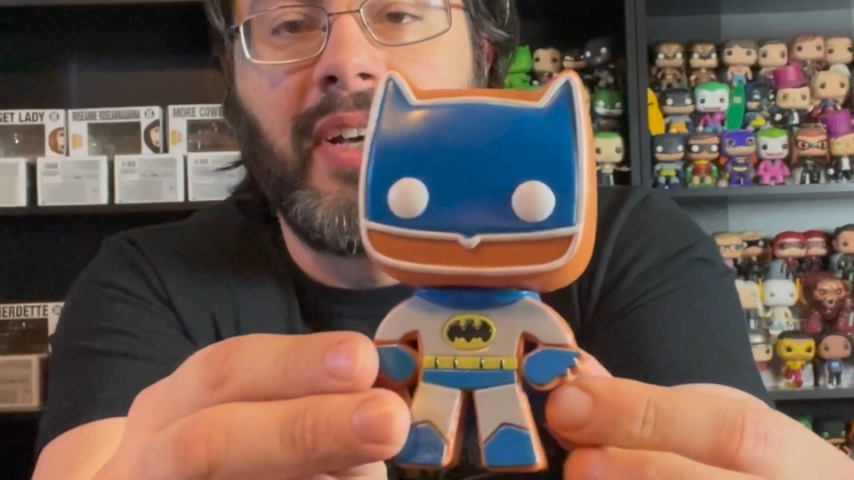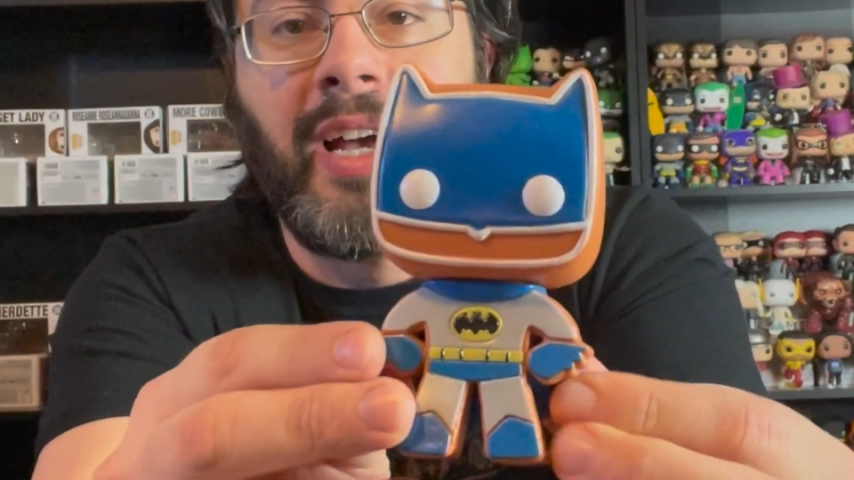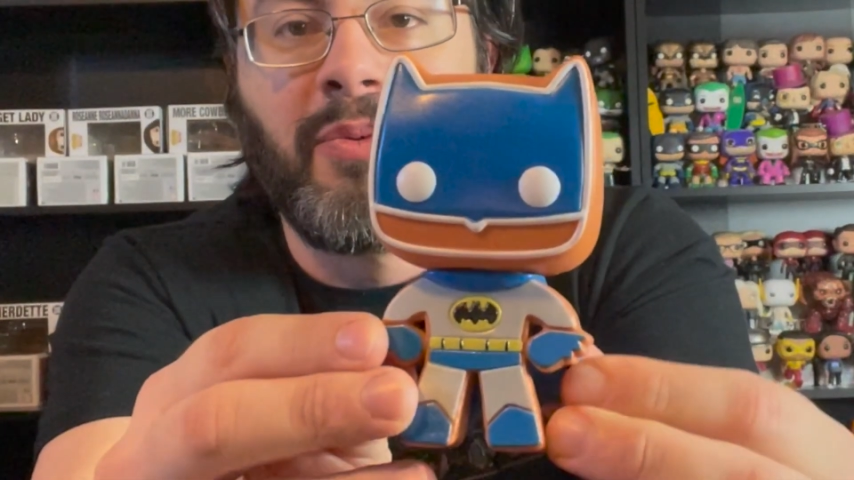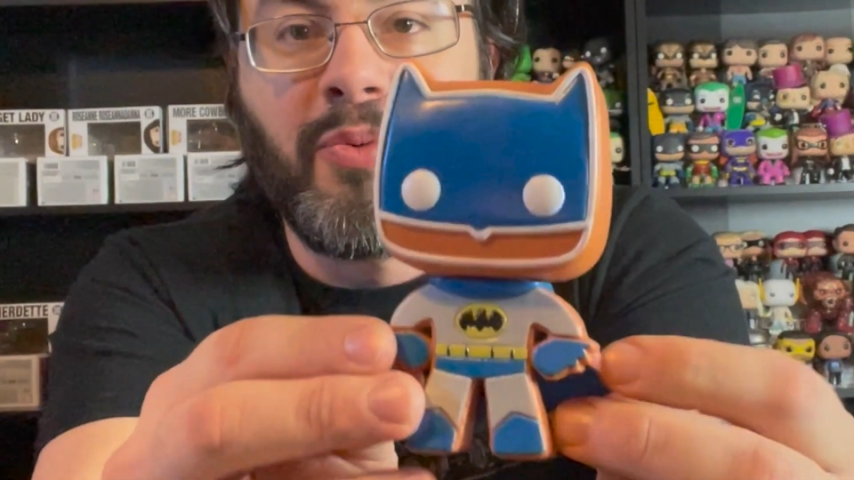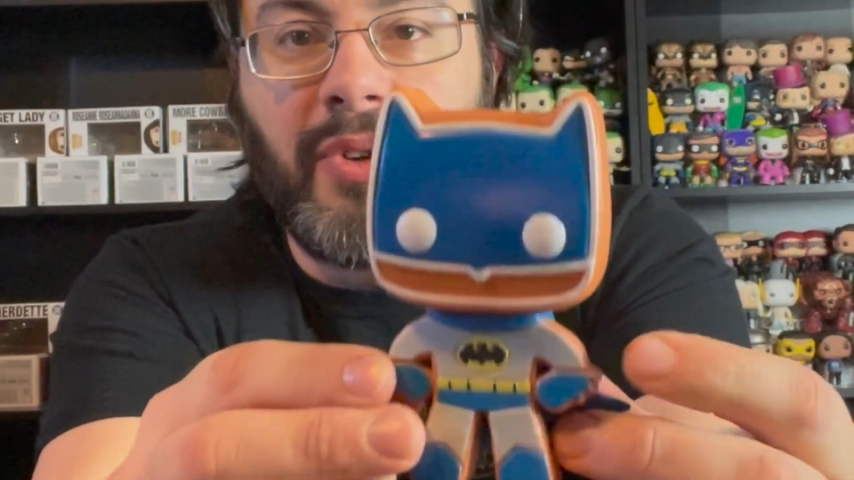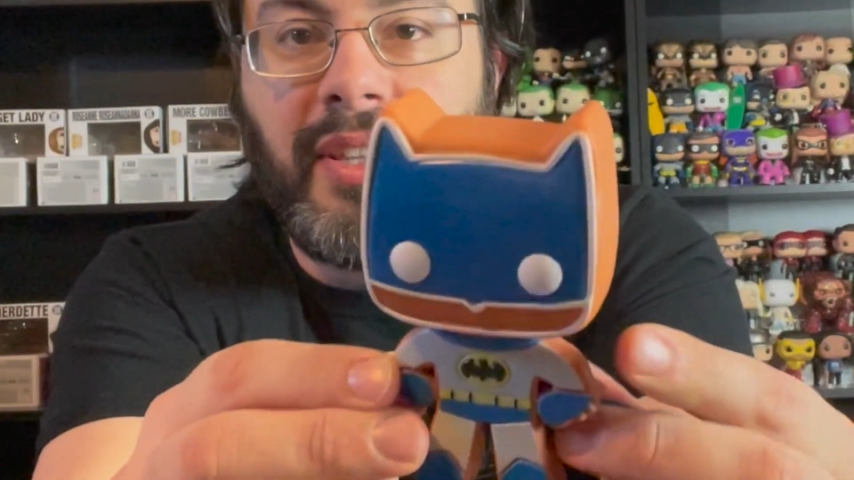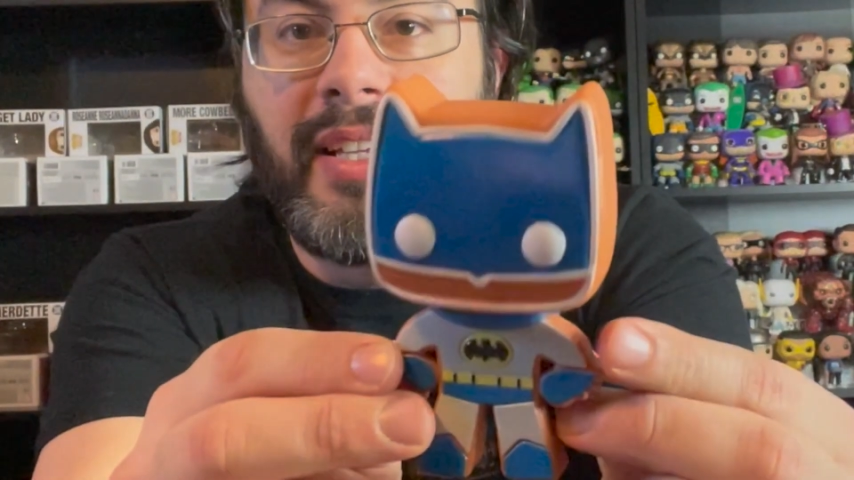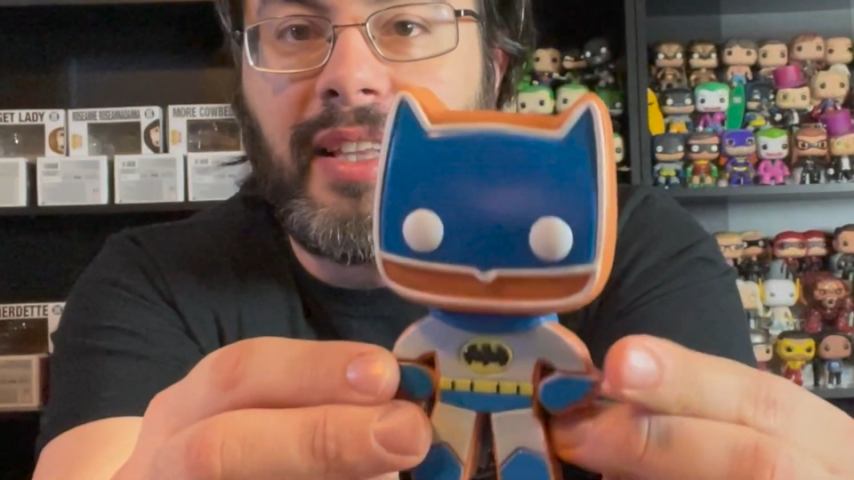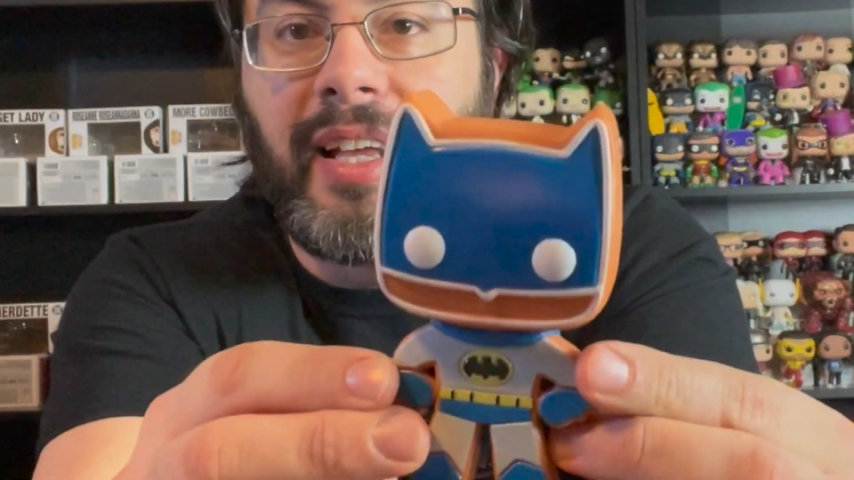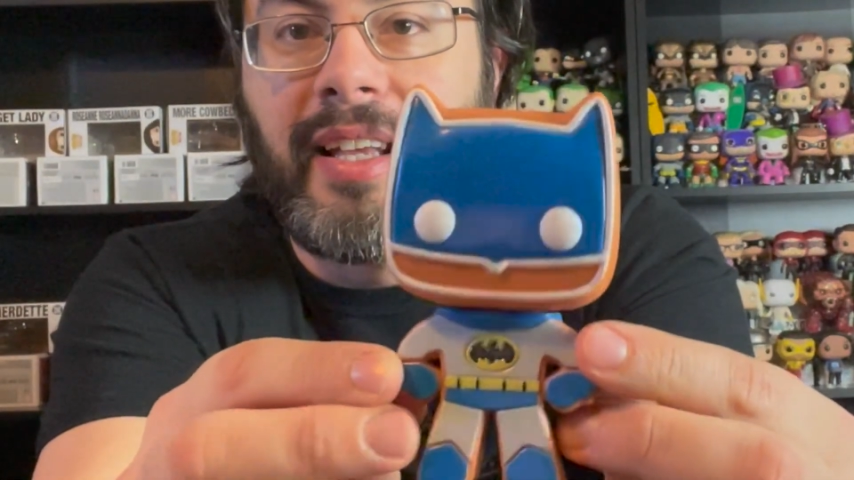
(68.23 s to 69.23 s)
I
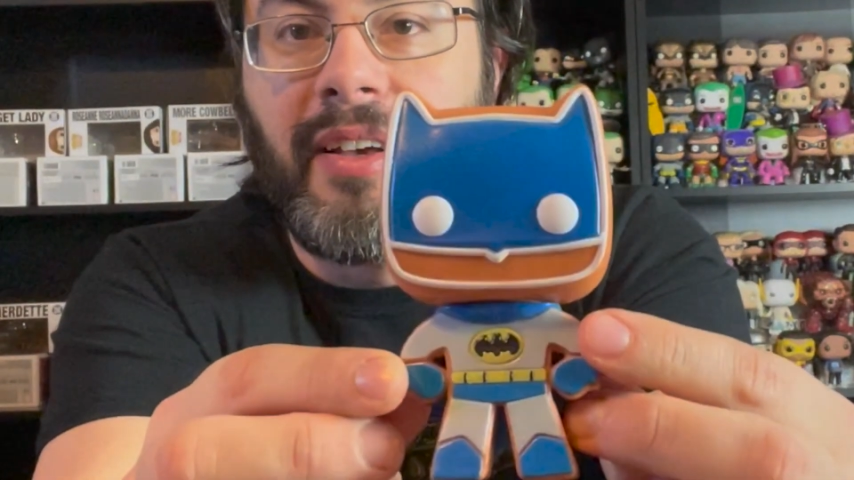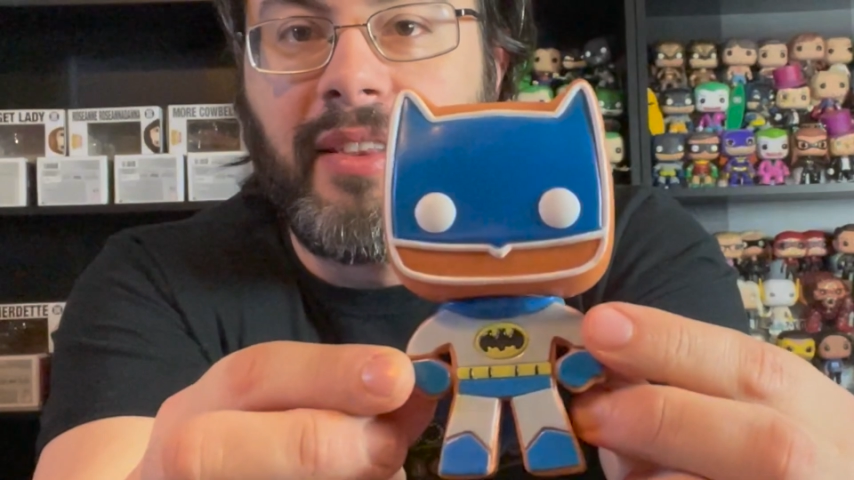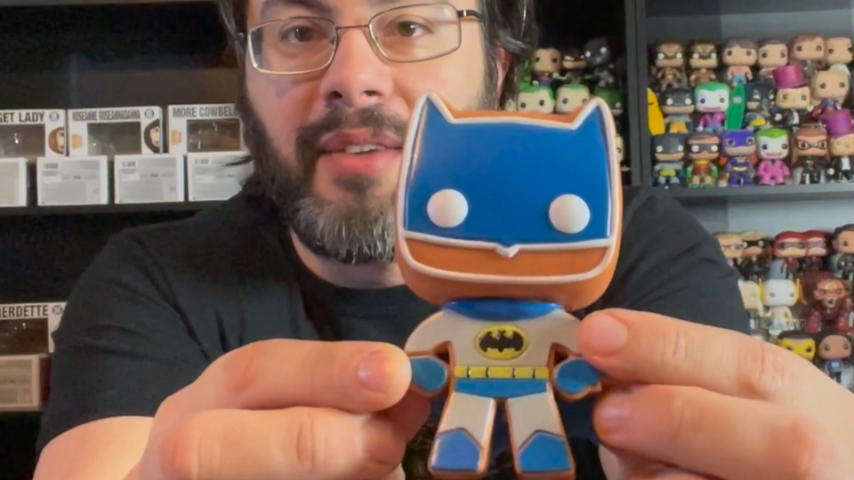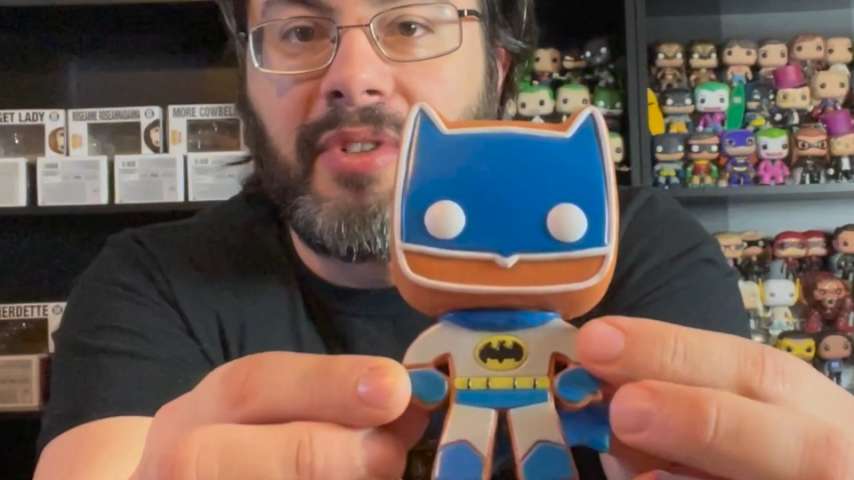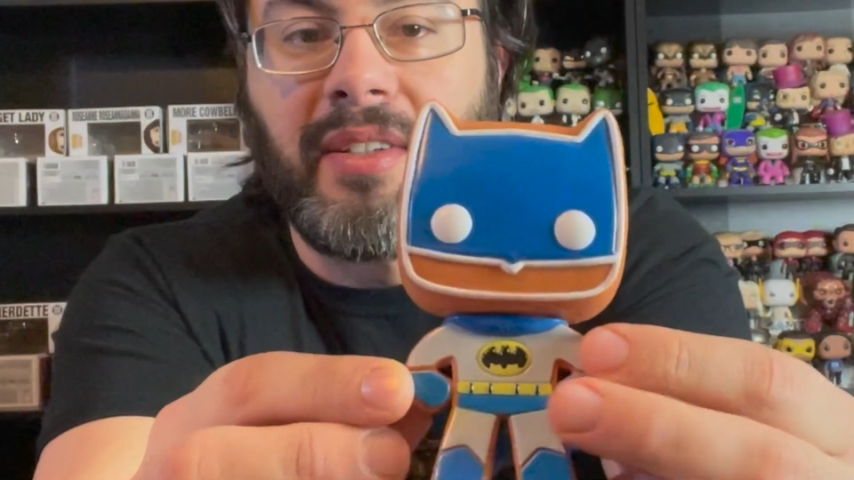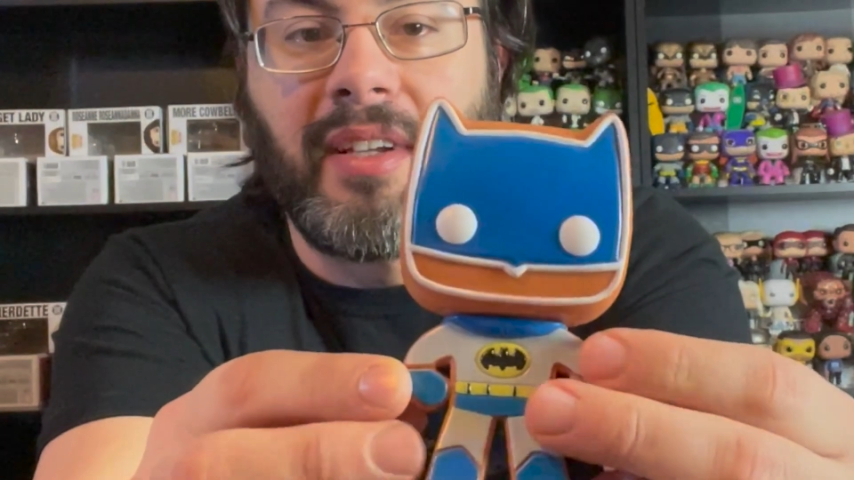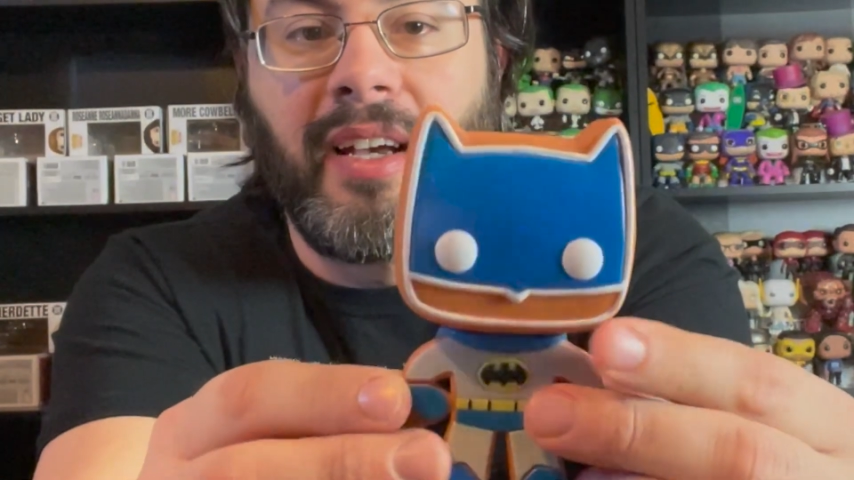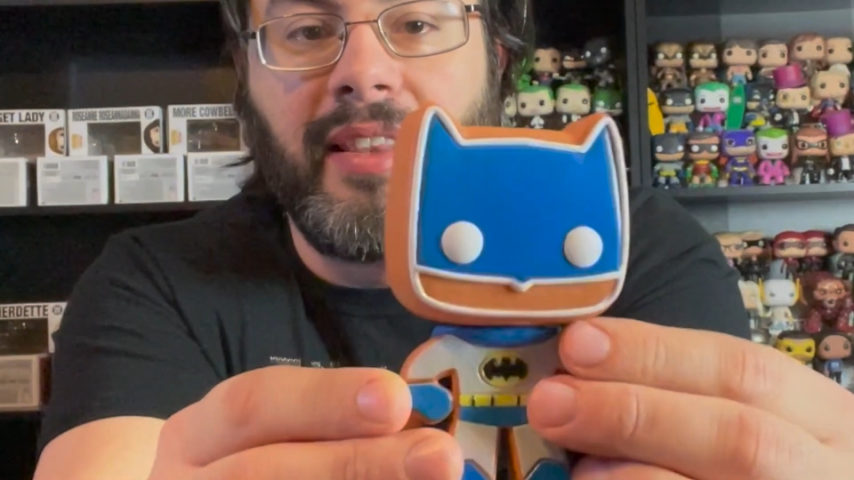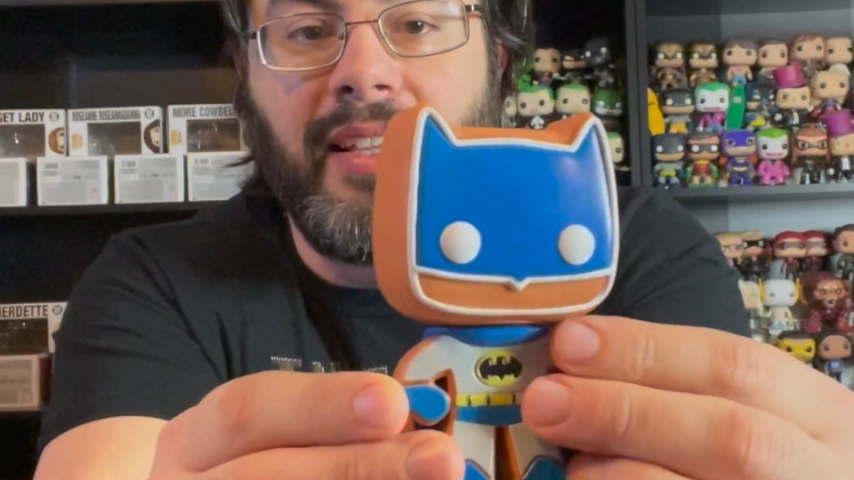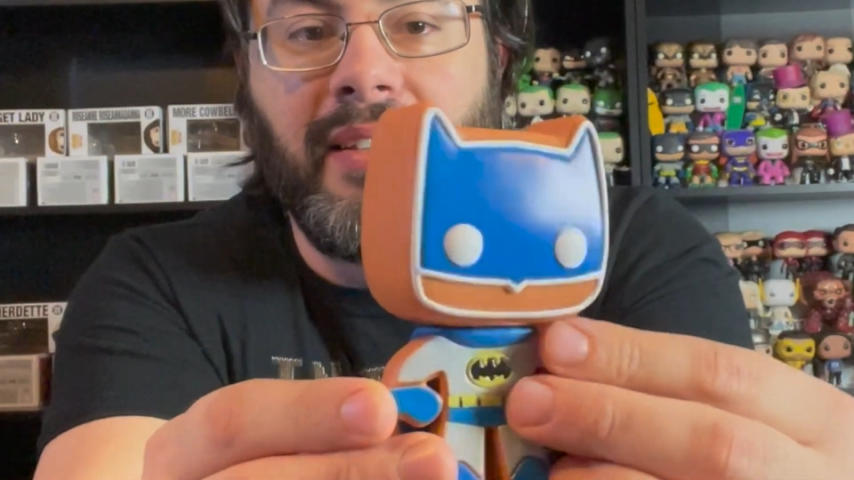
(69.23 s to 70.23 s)
really like how they've
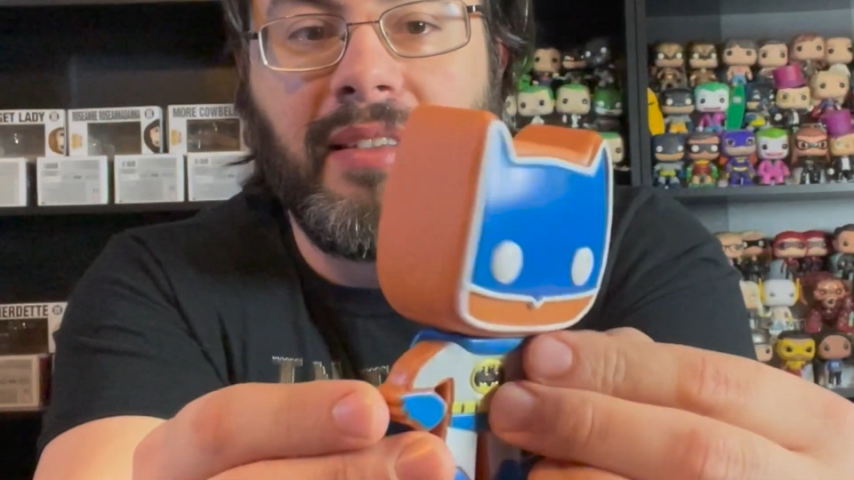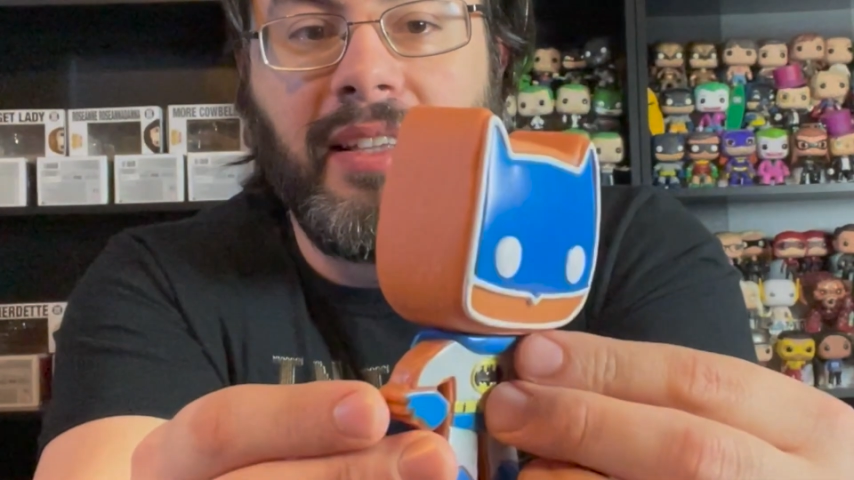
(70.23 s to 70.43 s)
designed these.